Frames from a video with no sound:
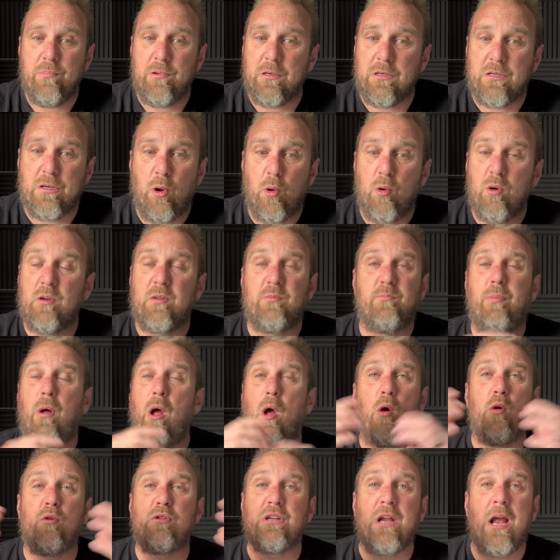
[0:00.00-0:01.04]
songs
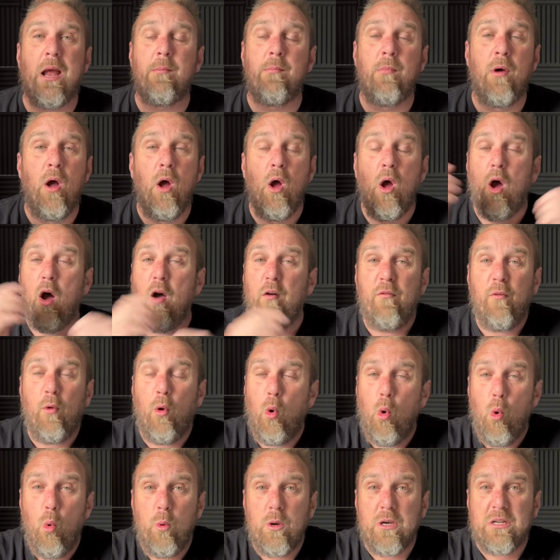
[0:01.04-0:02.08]
Pearl Jam have
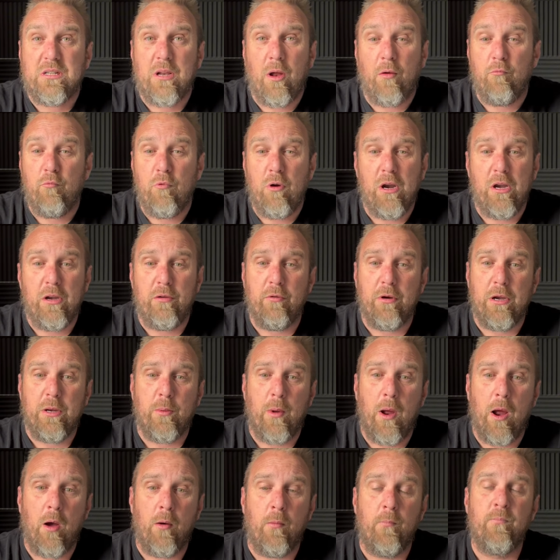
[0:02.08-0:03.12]
always done really, really
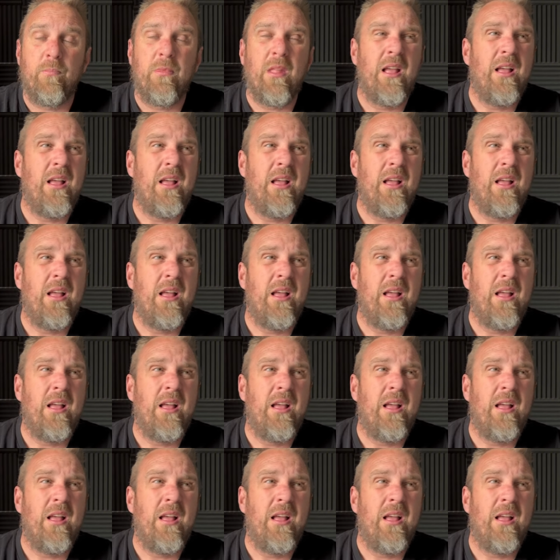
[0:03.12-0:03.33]
well.